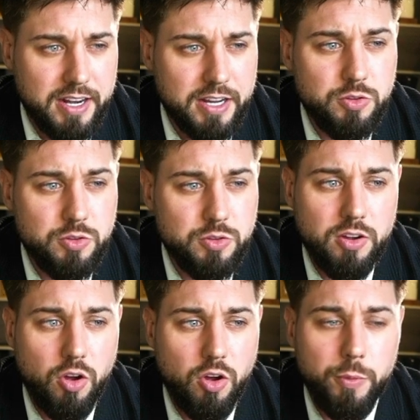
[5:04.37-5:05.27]
And you
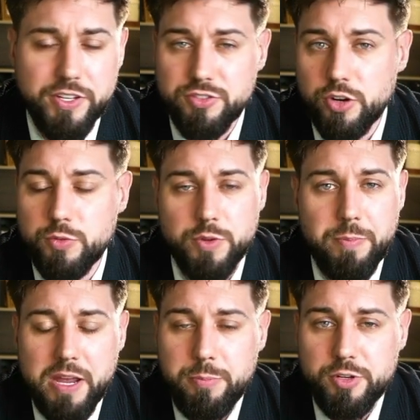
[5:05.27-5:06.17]
can always start
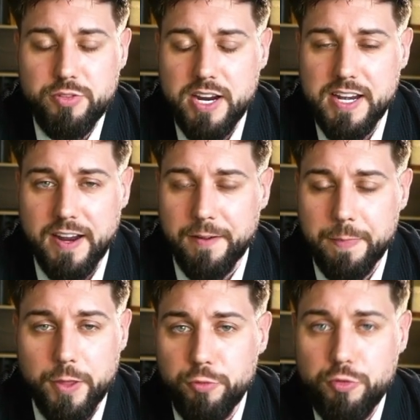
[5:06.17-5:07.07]
with paper trading.
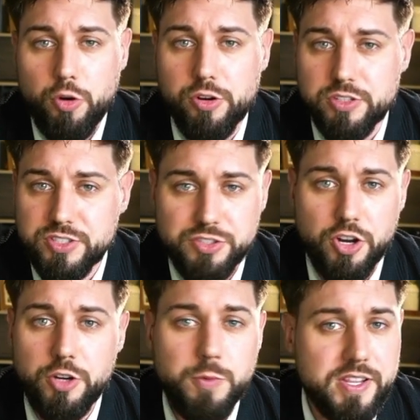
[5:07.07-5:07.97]
Of course,
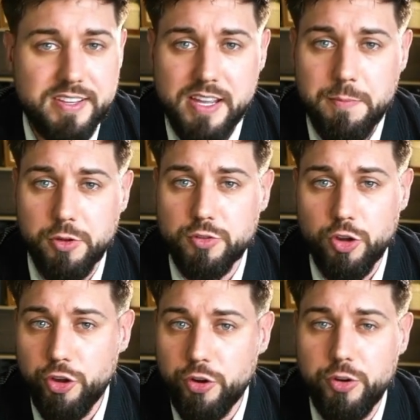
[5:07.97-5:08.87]
start with demo to
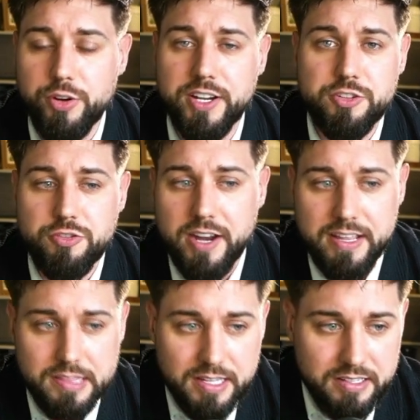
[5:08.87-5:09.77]
learn and
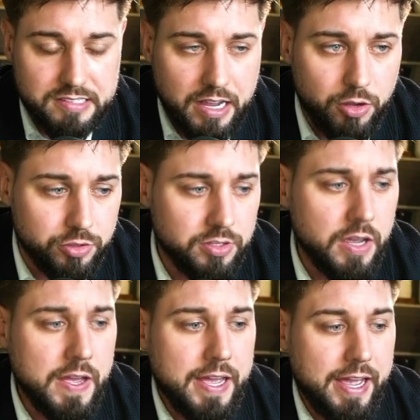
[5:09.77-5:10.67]
try things out.
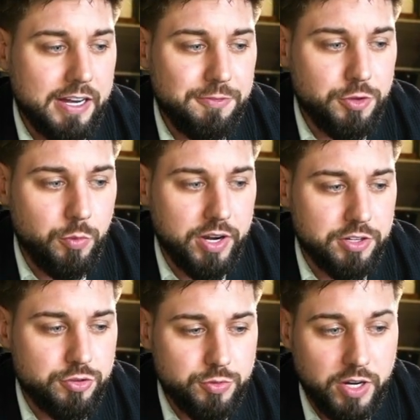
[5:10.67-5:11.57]
And if you want
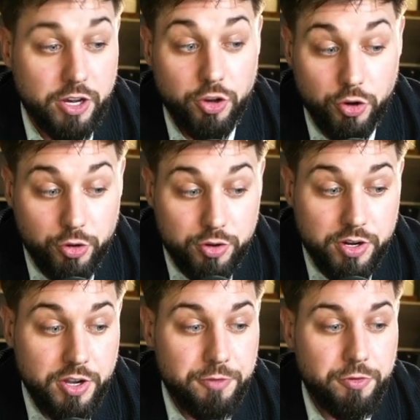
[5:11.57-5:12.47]
to truly
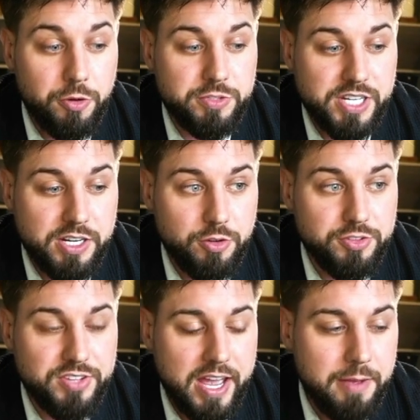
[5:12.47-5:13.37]
learn from Gino,
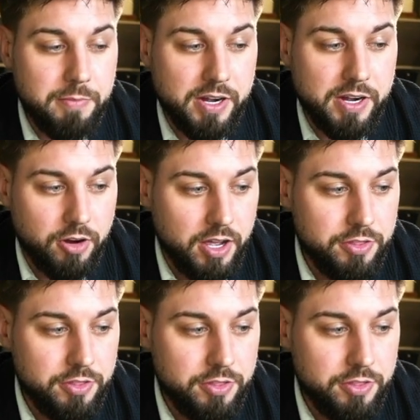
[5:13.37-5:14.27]
Sam, and our
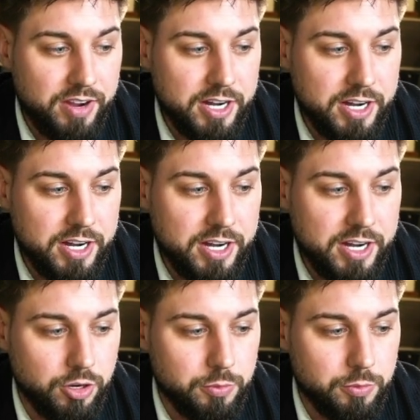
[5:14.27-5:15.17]
other providers, you
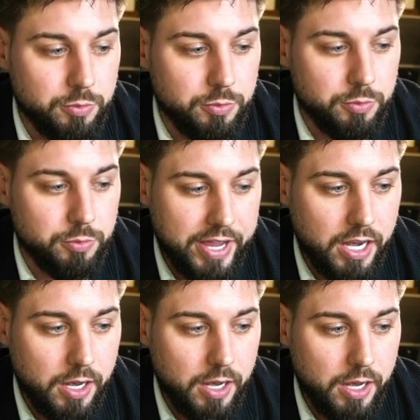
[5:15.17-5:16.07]
can always go to
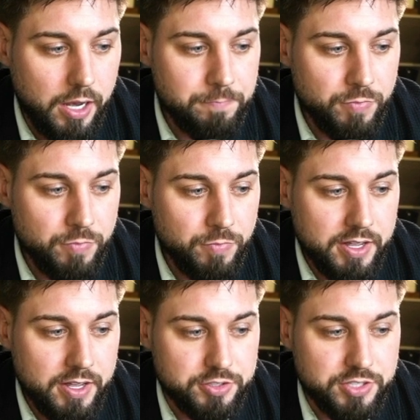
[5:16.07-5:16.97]
help.
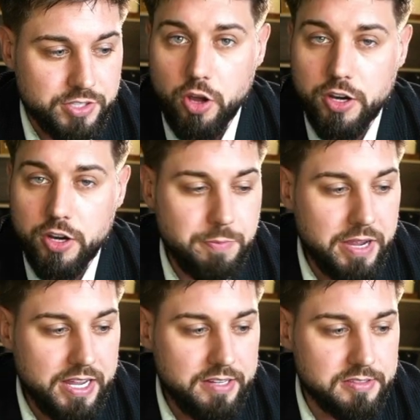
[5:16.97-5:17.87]
There's a knowledge
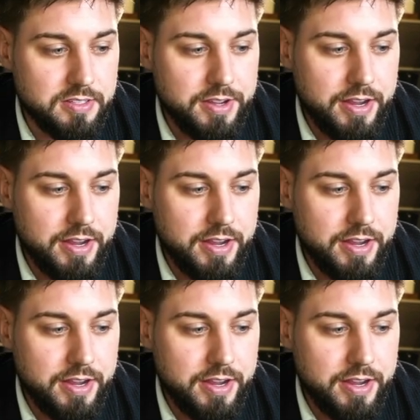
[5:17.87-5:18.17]
base.